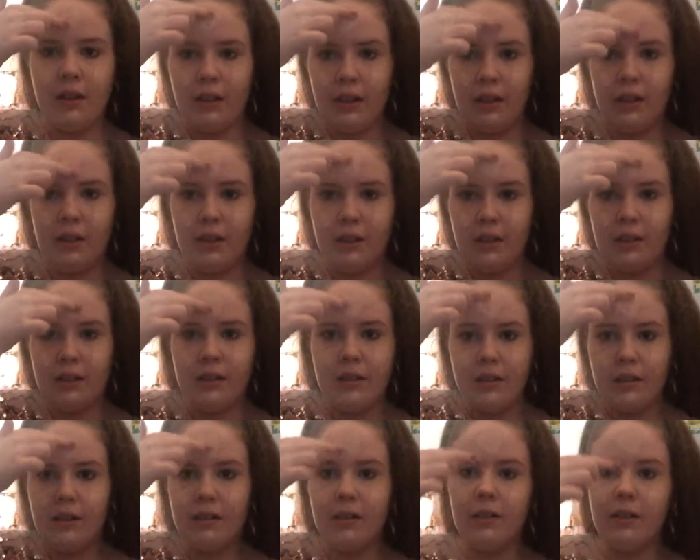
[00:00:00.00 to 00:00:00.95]
and
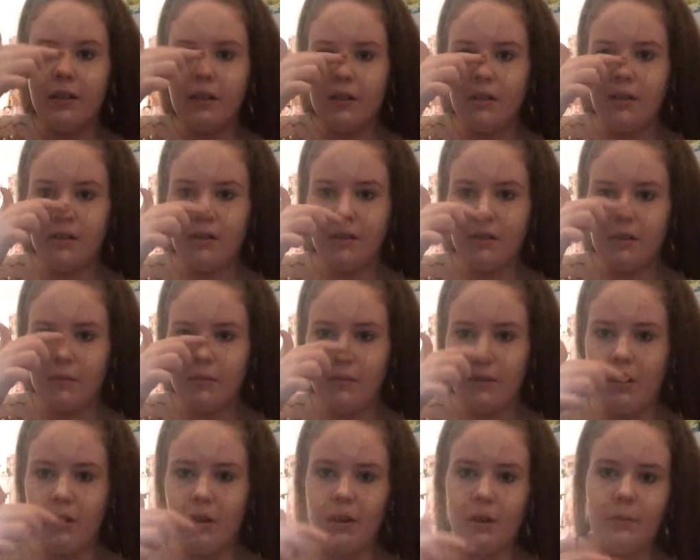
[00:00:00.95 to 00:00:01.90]

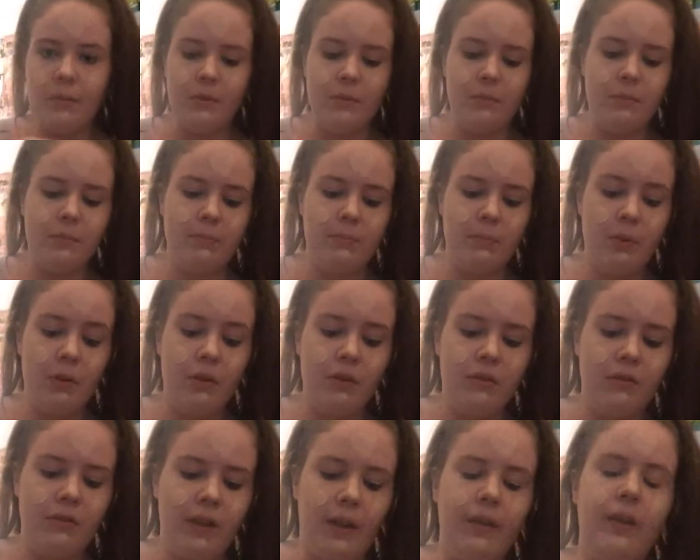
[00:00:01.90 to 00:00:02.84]
where I would
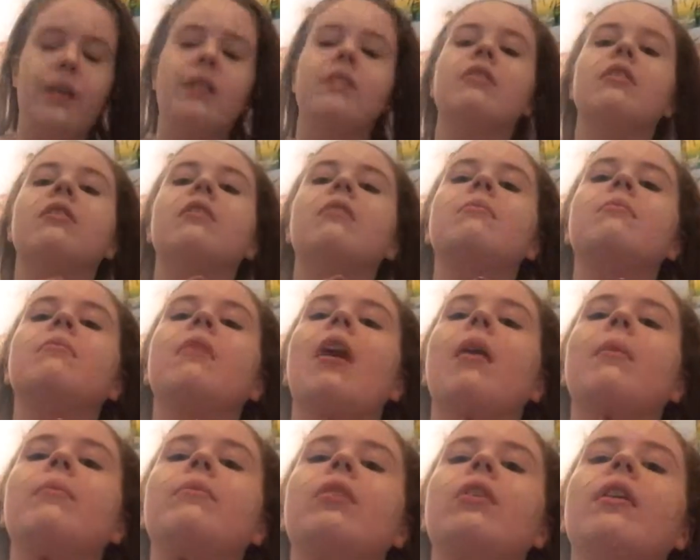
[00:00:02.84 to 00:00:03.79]
put foundation,
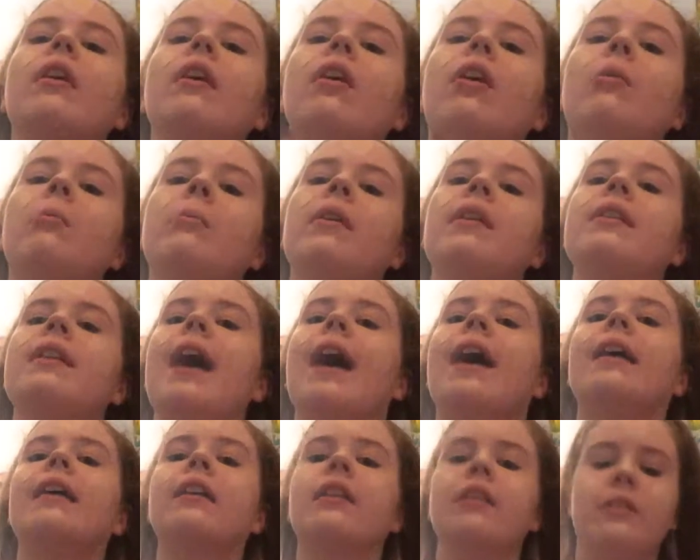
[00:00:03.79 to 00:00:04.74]
I've dotted it on my
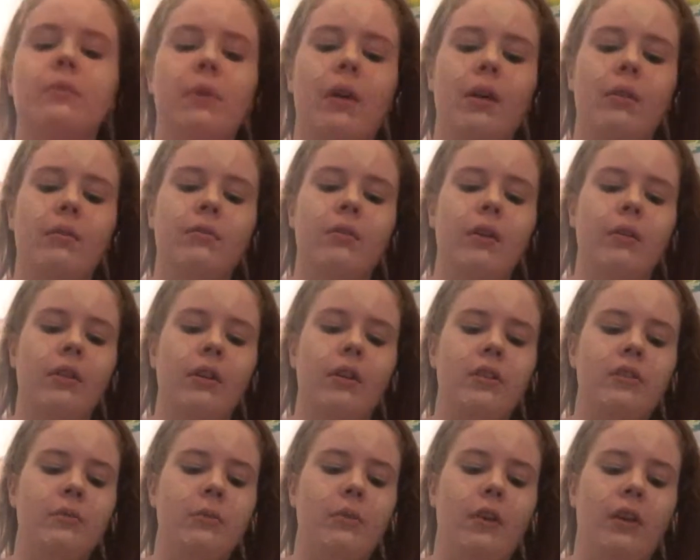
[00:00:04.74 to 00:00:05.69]
neck as well. Don't
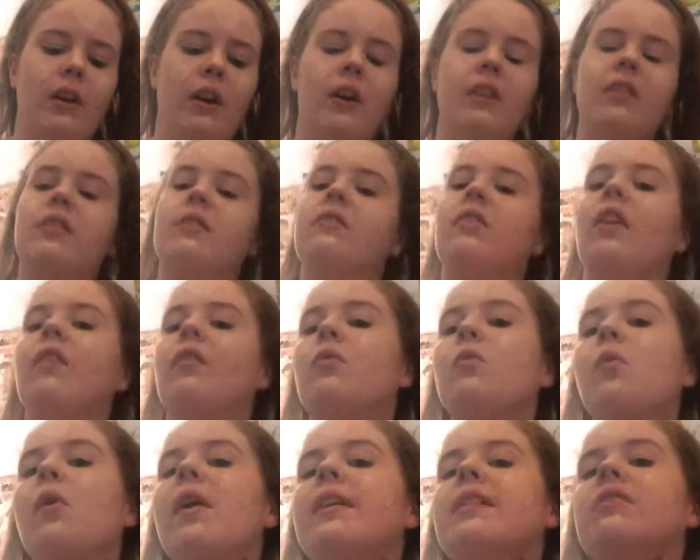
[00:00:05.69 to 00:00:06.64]
ask why. I've
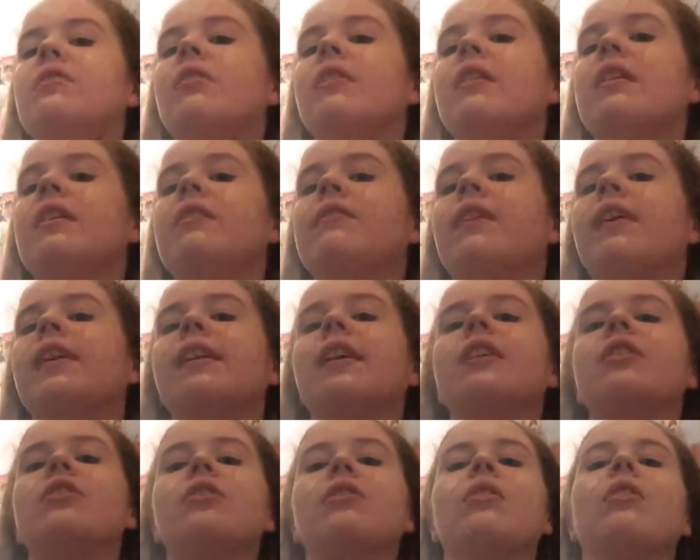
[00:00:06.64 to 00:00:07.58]
always dotted
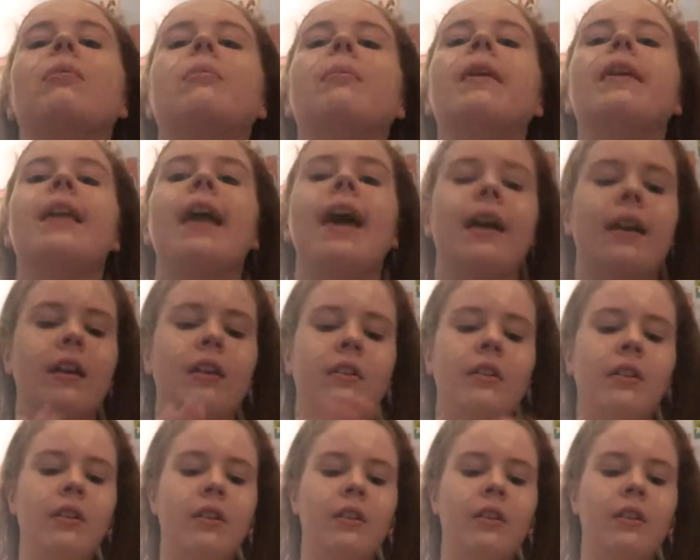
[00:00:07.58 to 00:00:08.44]
foundation on my neck.